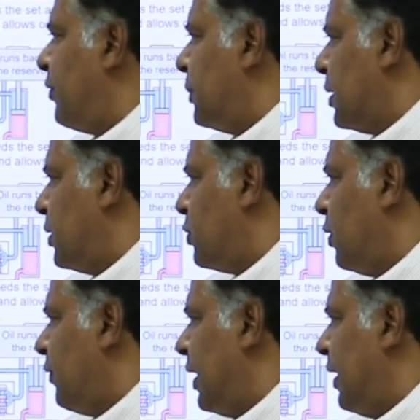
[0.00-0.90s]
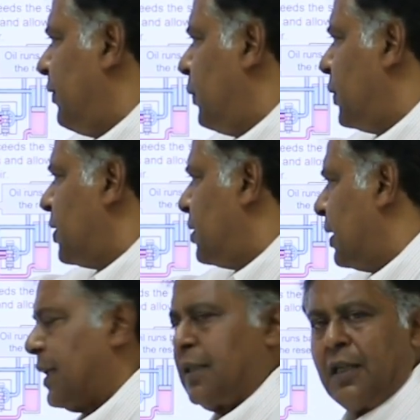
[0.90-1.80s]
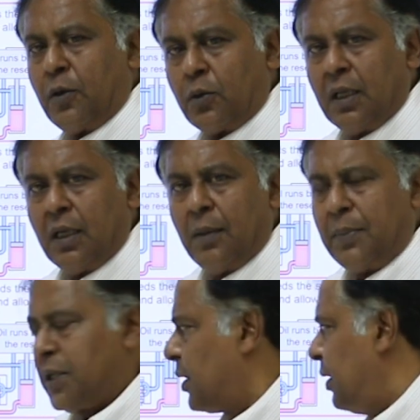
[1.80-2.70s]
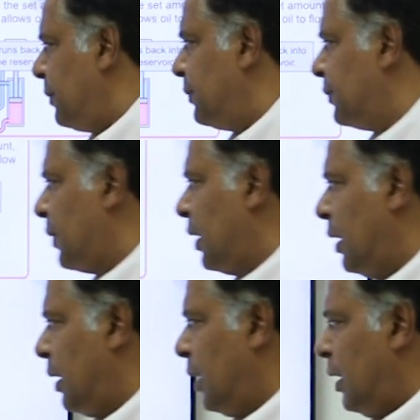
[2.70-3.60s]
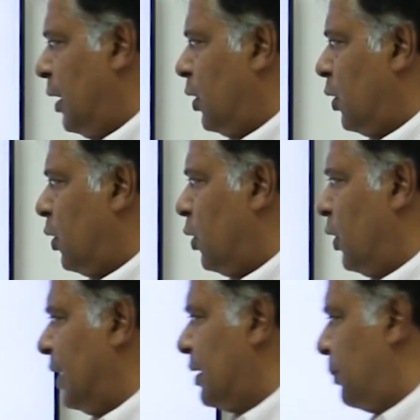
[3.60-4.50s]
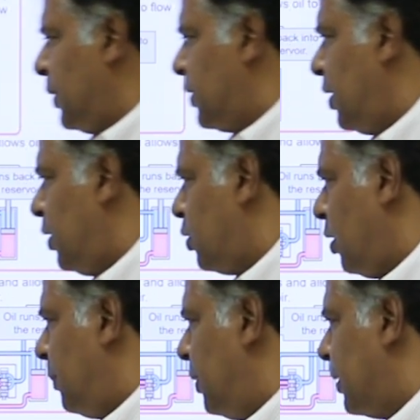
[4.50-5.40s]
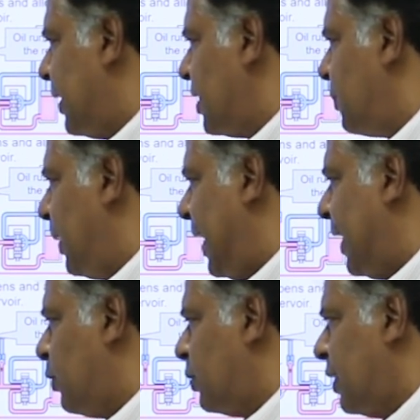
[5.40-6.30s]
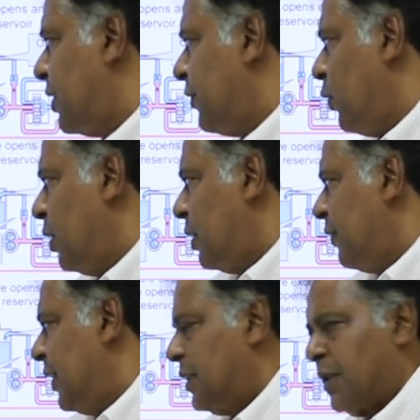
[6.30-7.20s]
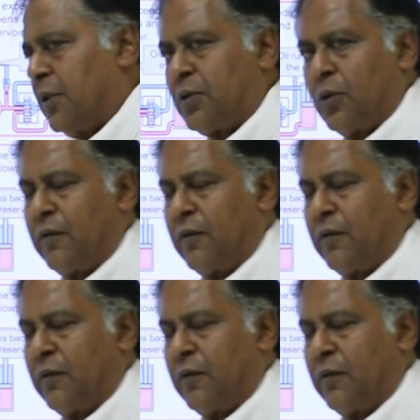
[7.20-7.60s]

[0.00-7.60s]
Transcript: from the control valve which is directed into the piston. Oil at the piston top runs back to the reservoir via the control